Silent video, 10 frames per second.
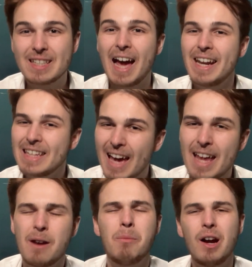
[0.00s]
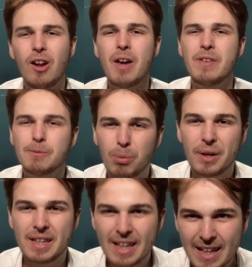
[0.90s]
And again, my life is
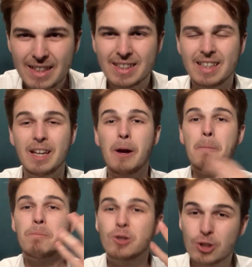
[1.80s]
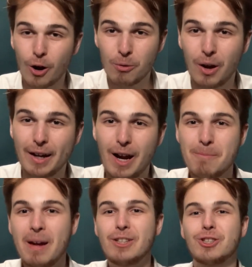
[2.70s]
pretty easy. So, like I
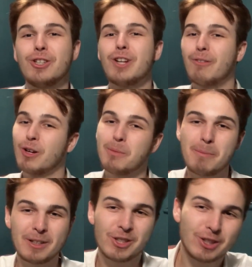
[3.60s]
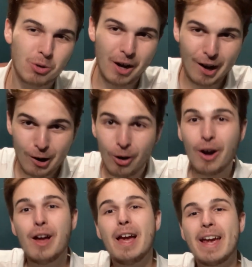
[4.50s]
mentioned, I'm going to be mentioning this quite a lot.
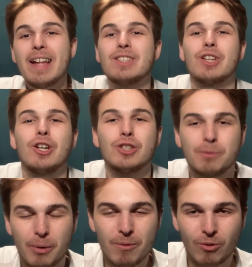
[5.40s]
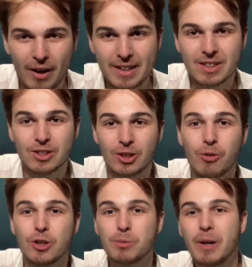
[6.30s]
It's a sprint race. So
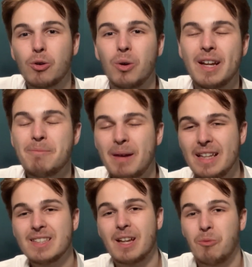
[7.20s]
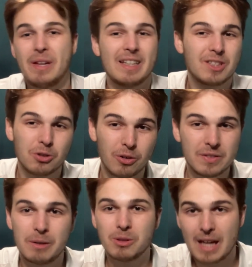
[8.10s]
the sprint quali means that we can sort of
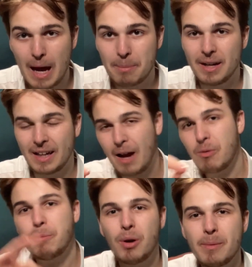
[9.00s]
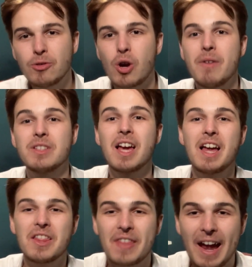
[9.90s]
see what's happening. And with premium drivers,
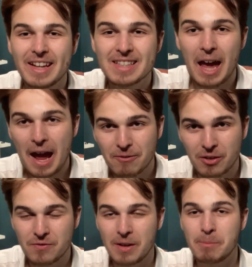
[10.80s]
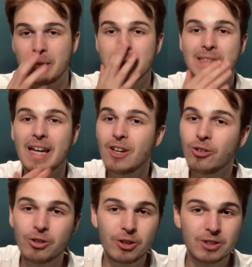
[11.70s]
that is everything. Because say you're
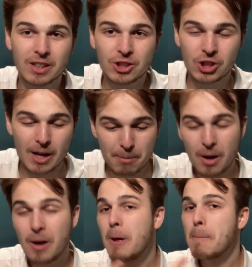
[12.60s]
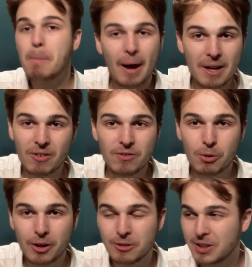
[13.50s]
not using a chip, but even if you
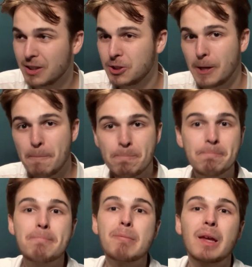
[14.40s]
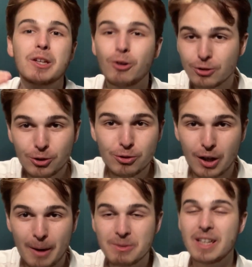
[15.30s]
are using a chip, your 2
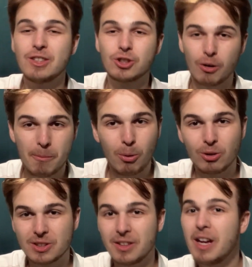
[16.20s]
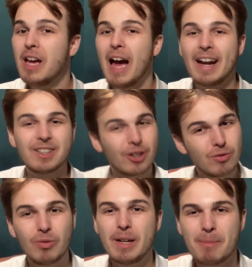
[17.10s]
times is so important. And it doesn't
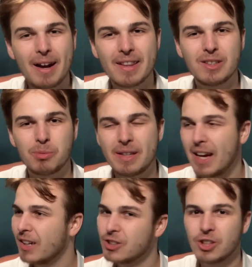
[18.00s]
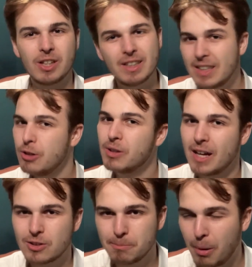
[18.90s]
really matter this weekend, because you're going to see who
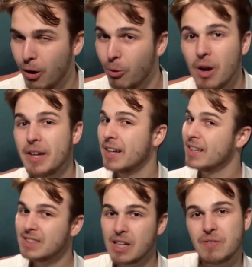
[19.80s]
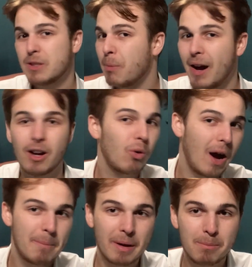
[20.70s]
gets on pole. You're going to see if it's by quite a
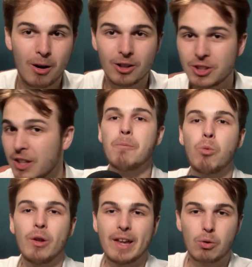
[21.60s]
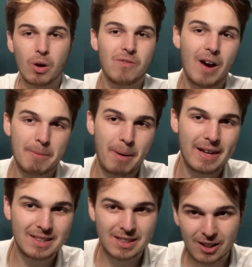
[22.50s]
big margin, what their qualifying
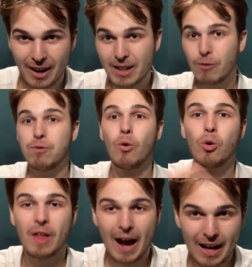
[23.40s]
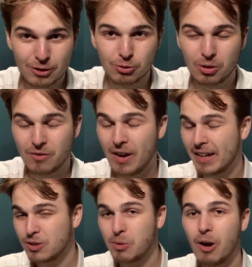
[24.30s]
pace is like for the actual qualifying
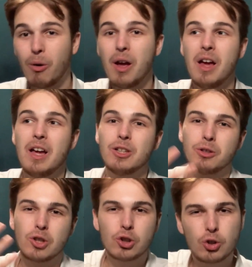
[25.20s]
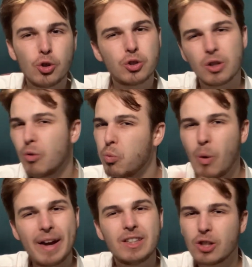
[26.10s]
as well. So it's a good
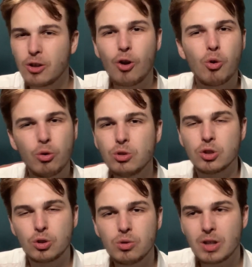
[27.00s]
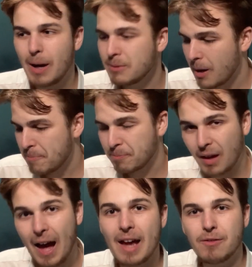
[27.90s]
way to know who's the 2 times.
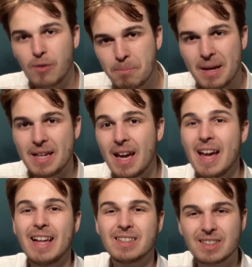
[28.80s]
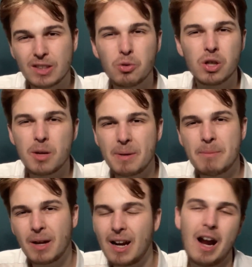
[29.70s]
And for me, it's still going to be
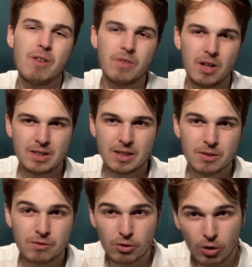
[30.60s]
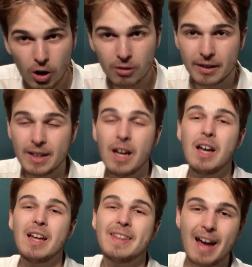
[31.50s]
McLaren versus Ferrari.
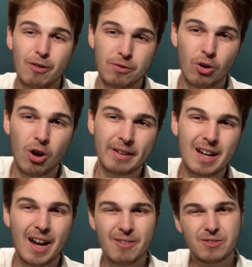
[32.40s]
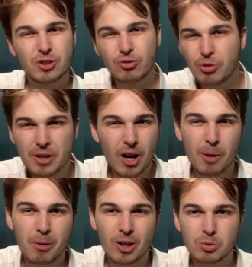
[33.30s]
Now, Ferrari kind of screwed it up
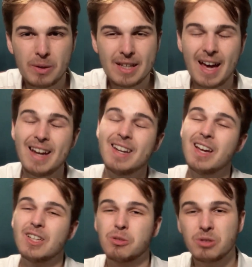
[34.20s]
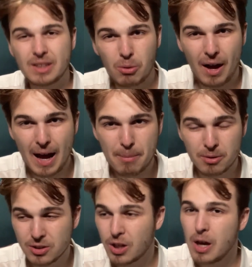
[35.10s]
last weekend, so we'll see what
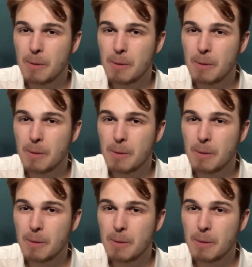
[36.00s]
happens.